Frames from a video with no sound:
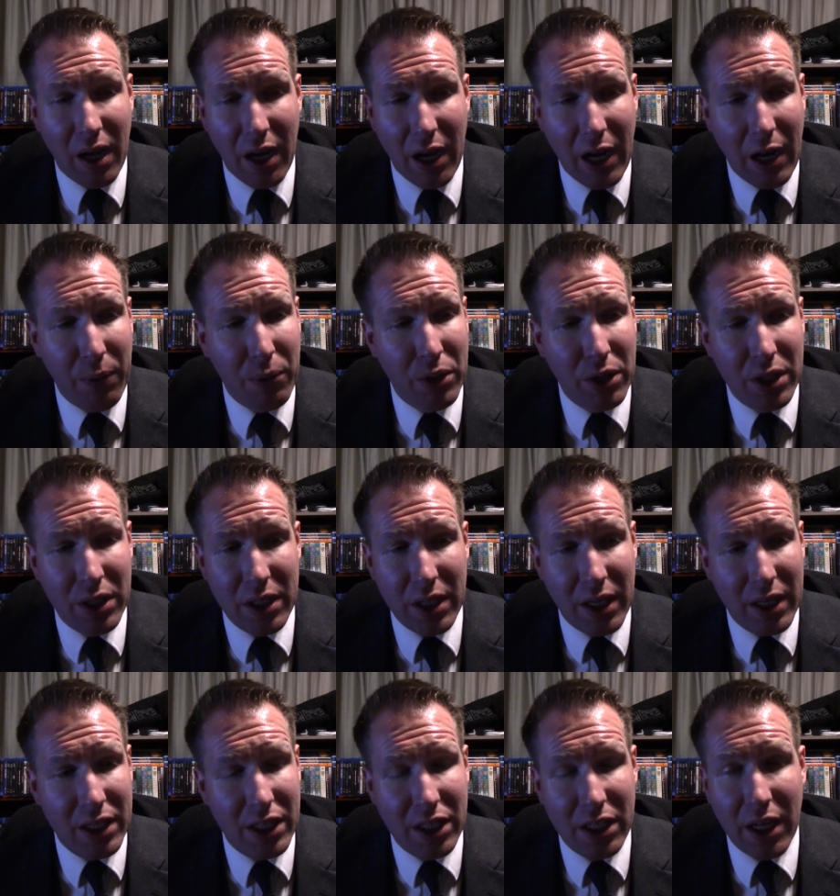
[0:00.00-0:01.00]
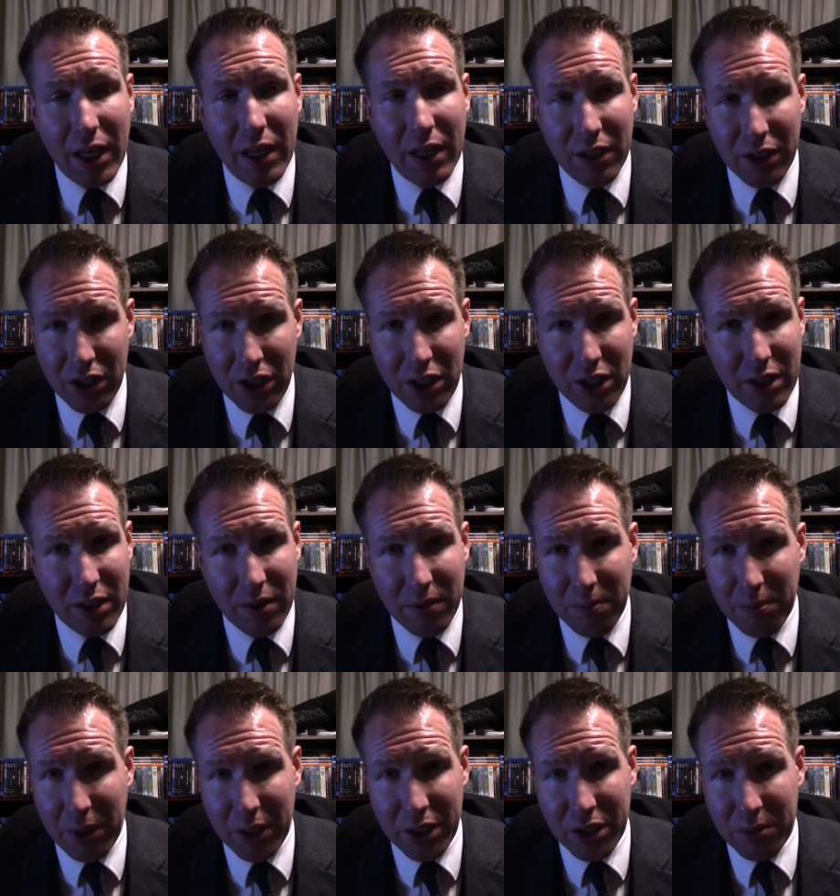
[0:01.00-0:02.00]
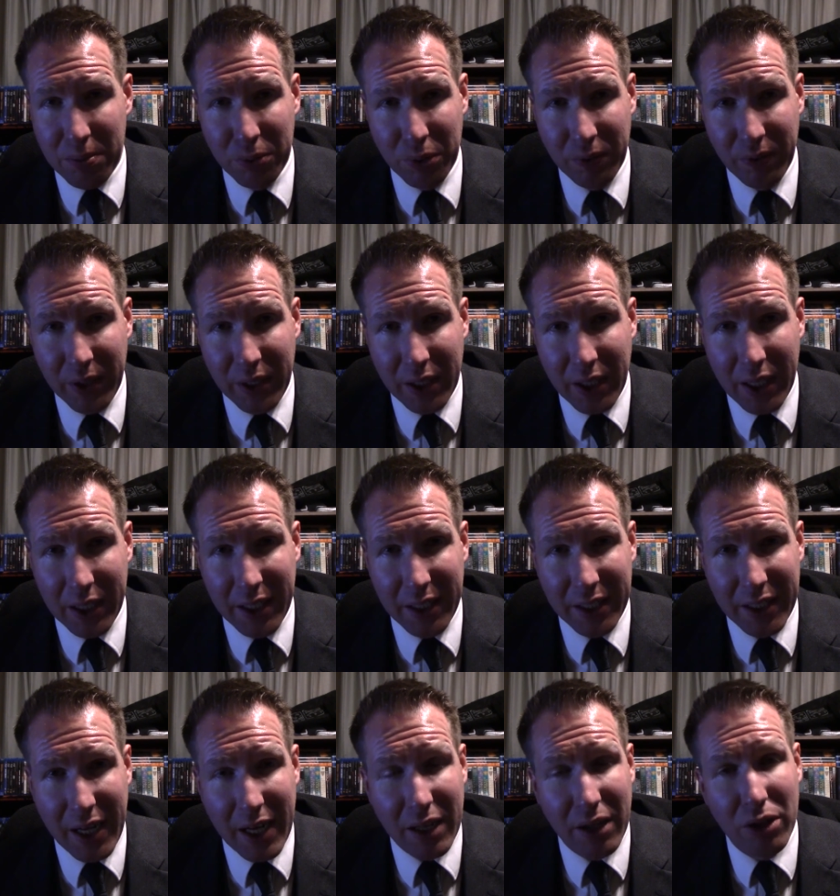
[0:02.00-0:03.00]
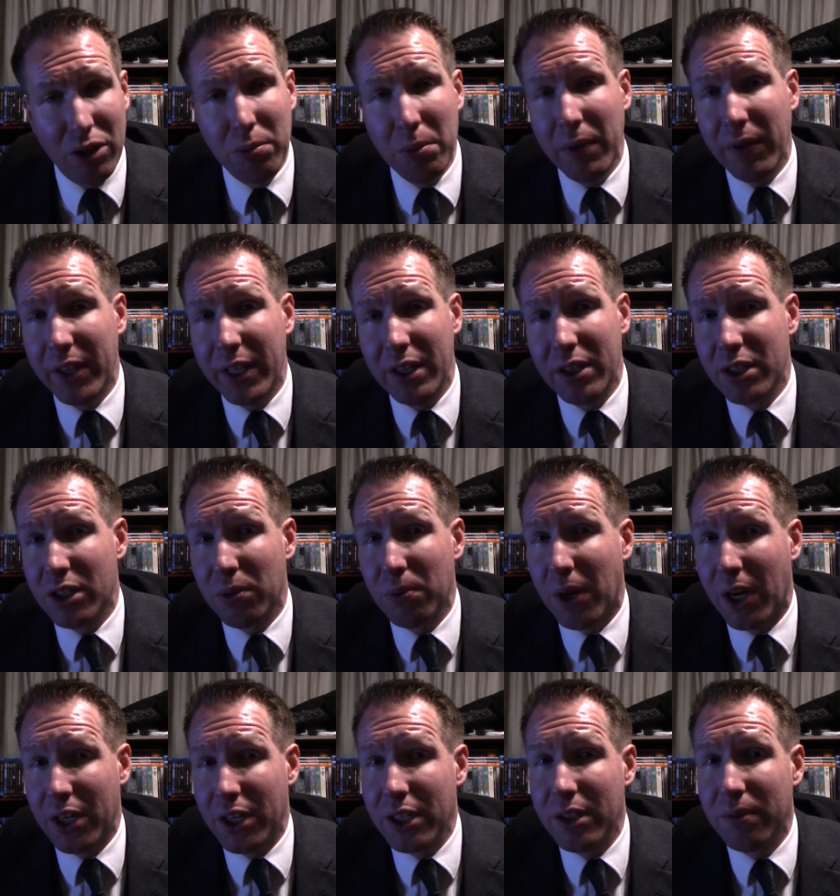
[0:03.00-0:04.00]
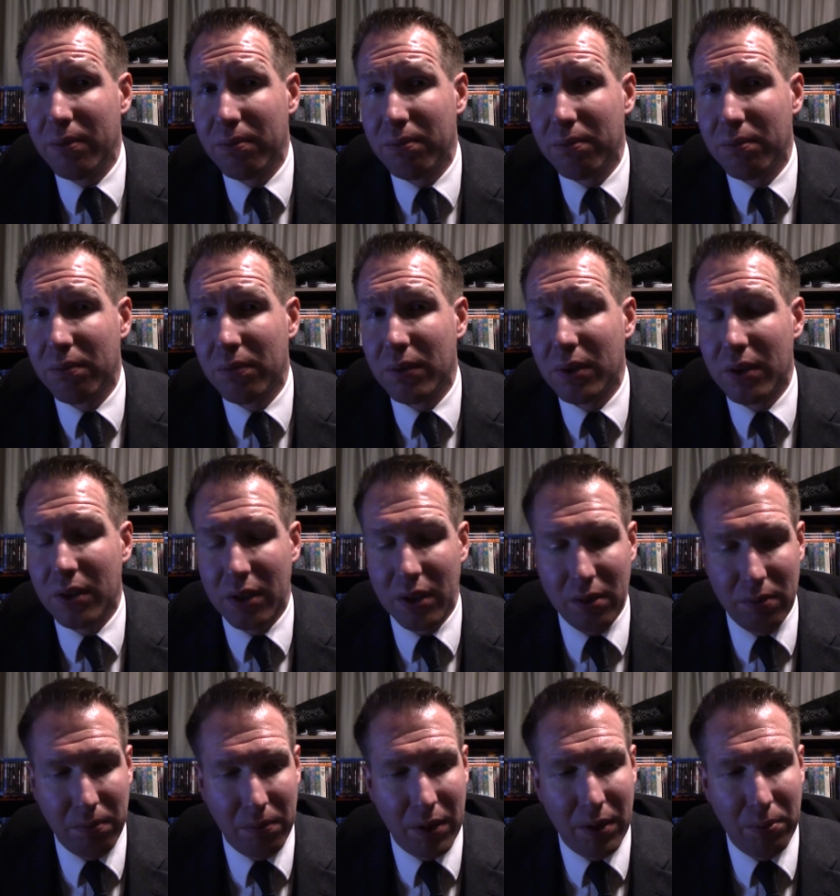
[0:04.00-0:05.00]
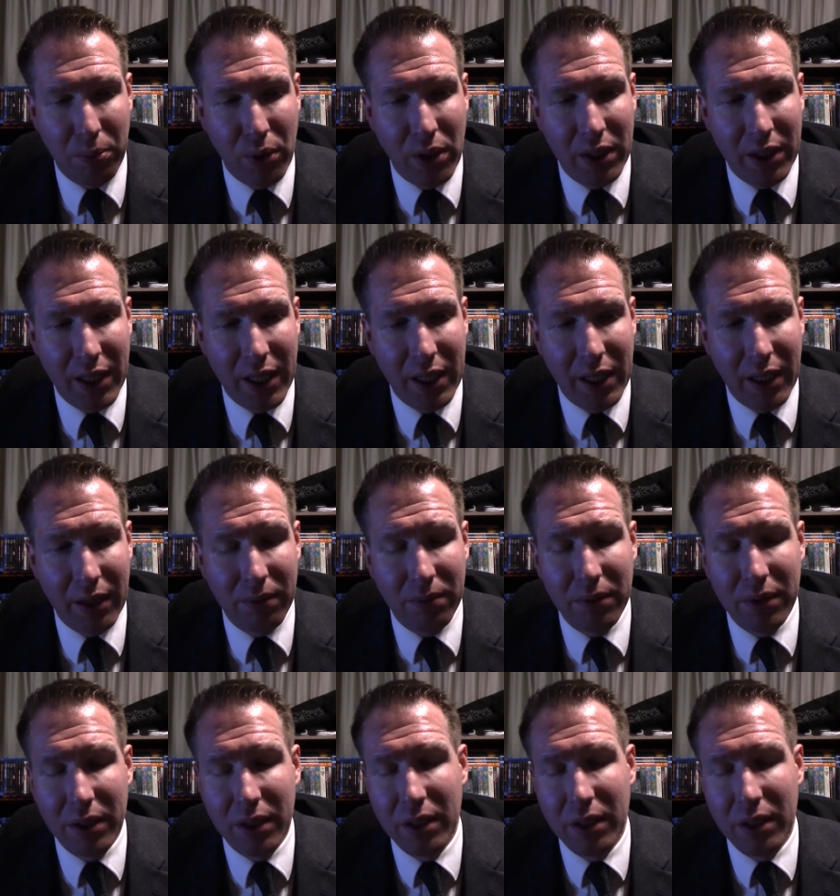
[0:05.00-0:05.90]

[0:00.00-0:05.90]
I was astonished by this movie. I did not go to movie theaters to watch it. Just want to point that out.